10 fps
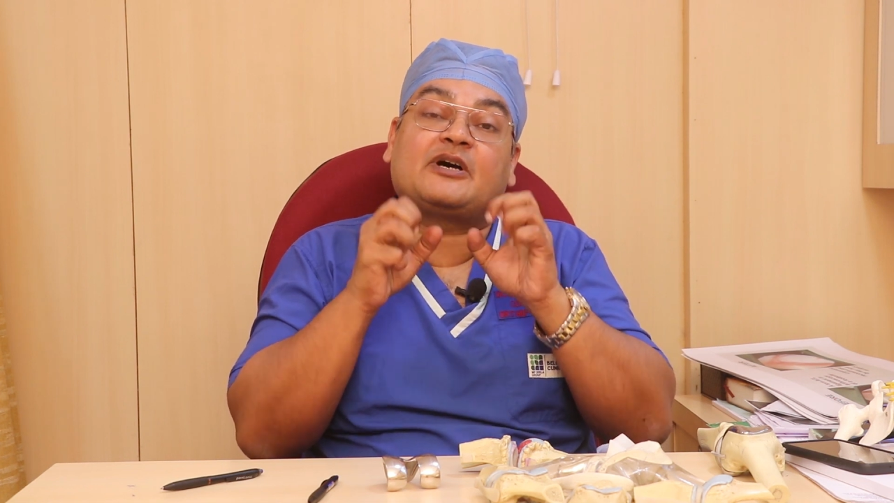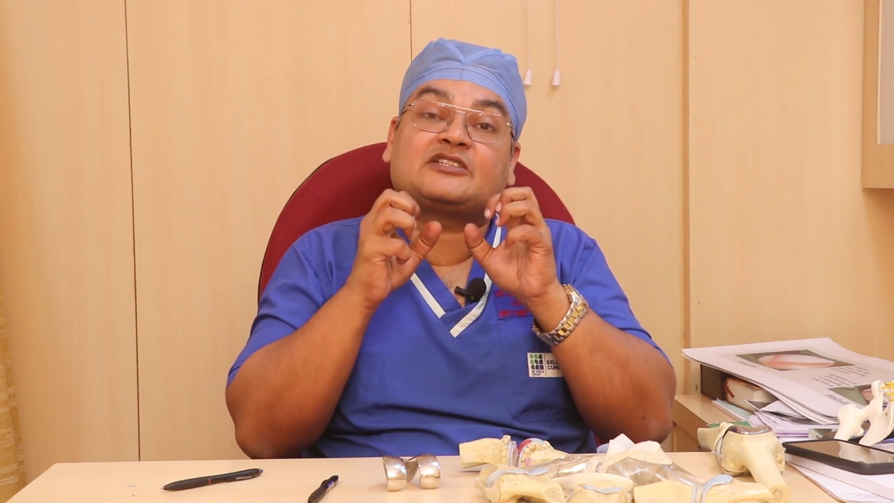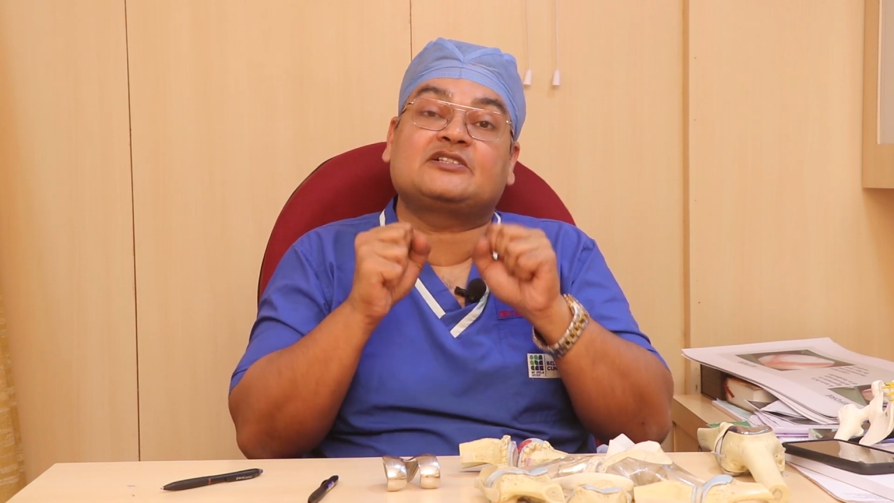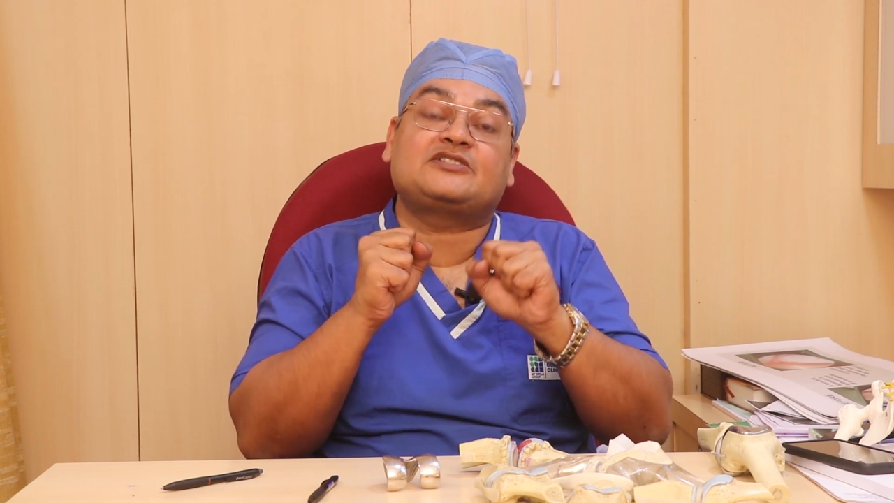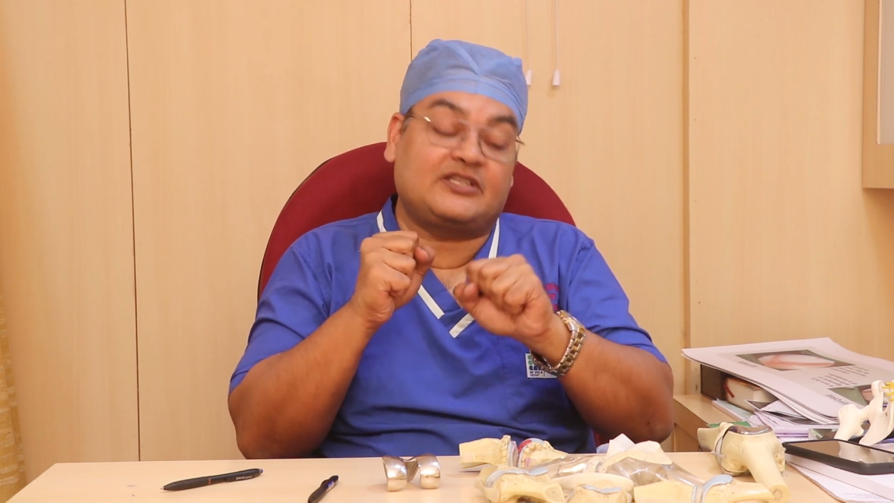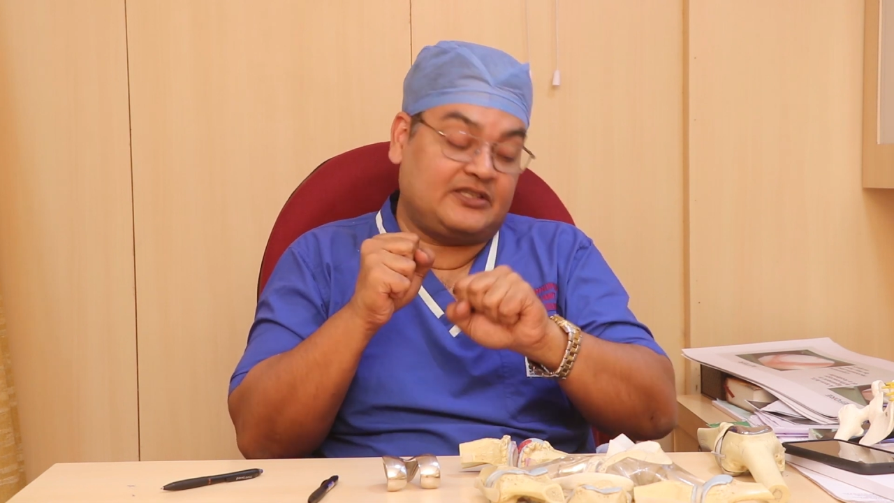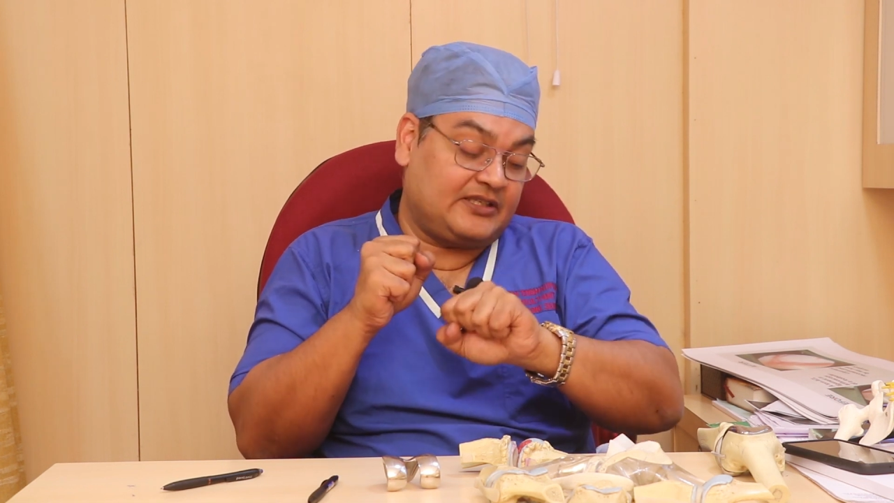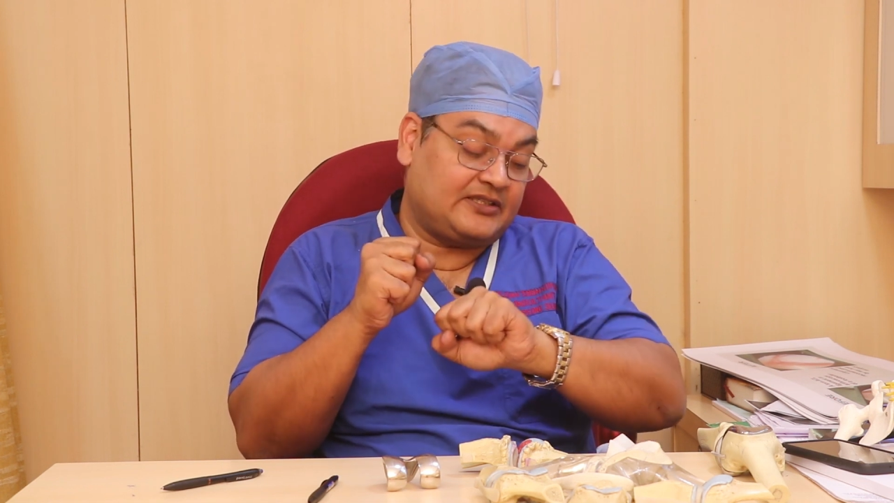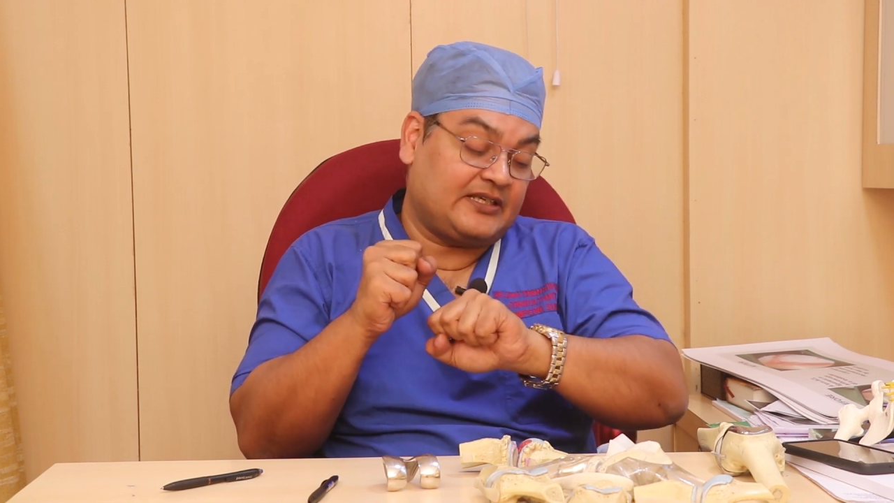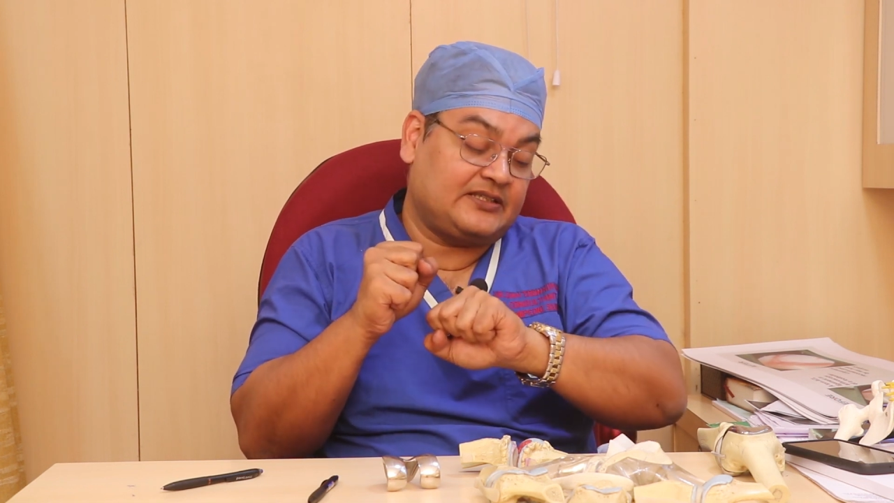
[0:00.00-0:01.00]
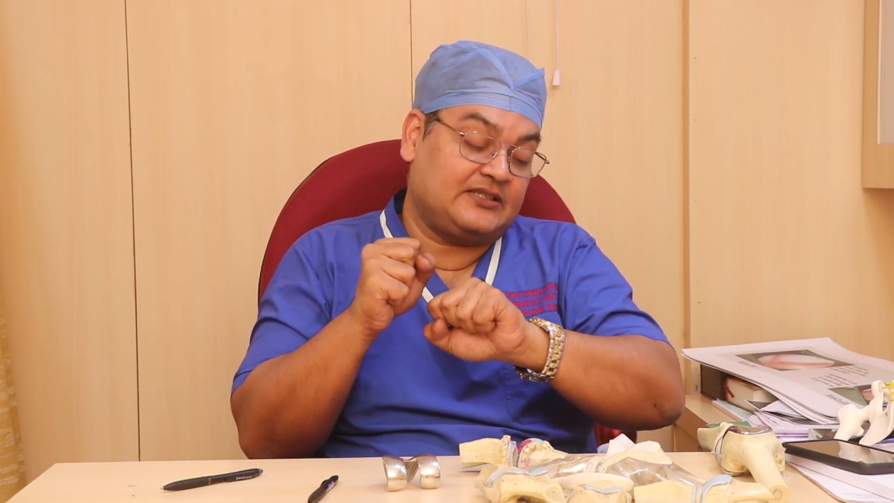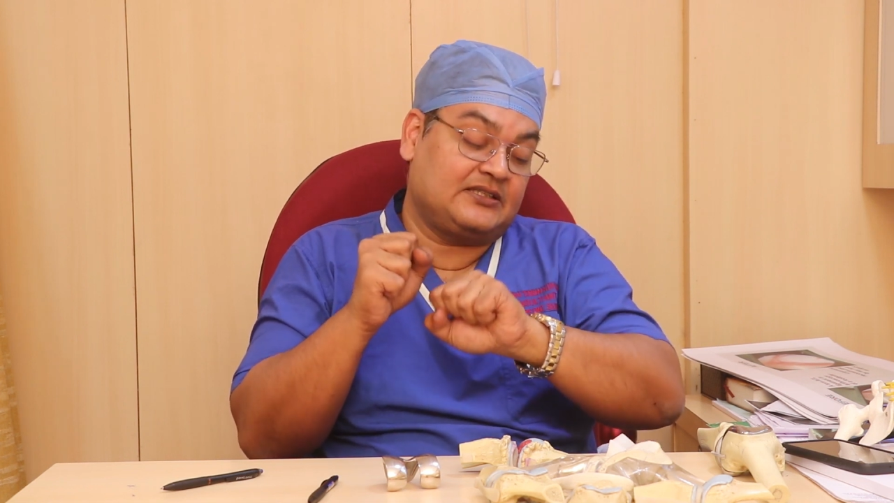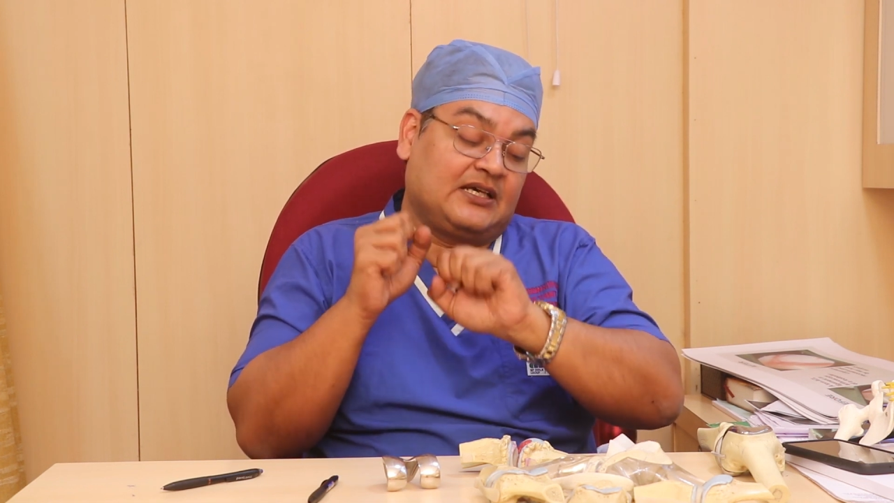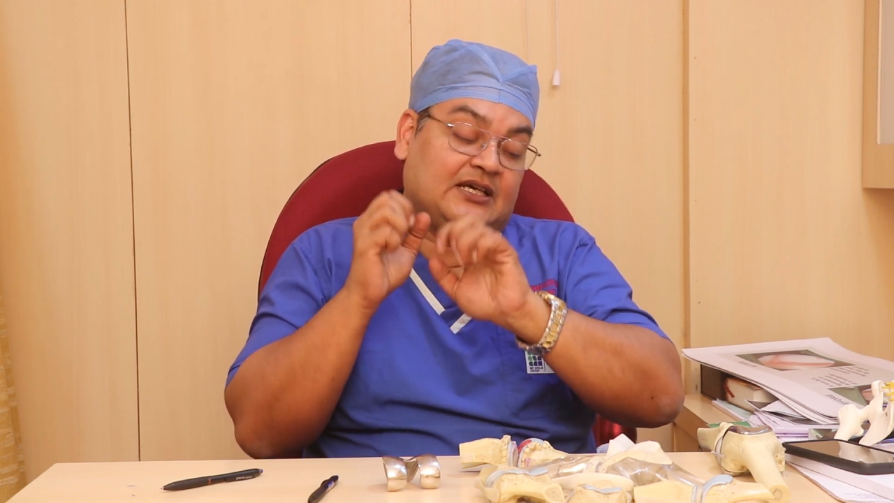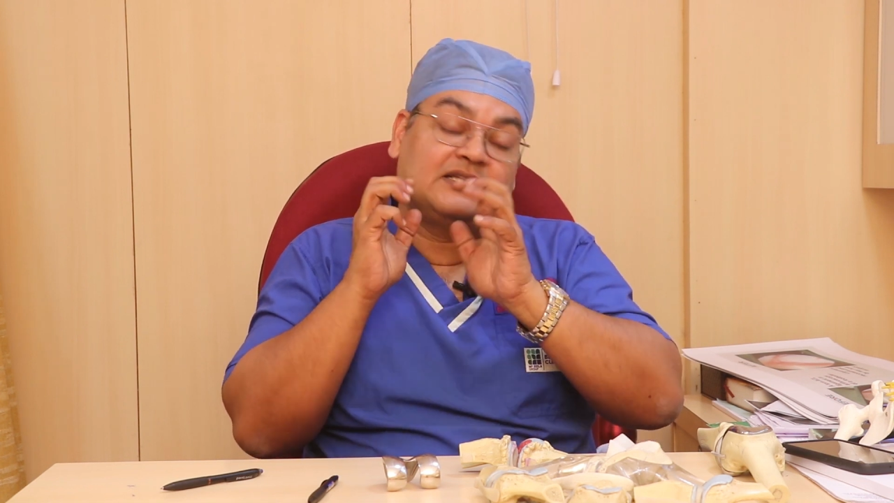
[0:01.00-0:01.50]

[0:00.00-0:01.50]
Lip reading: muscle strengthening exercises.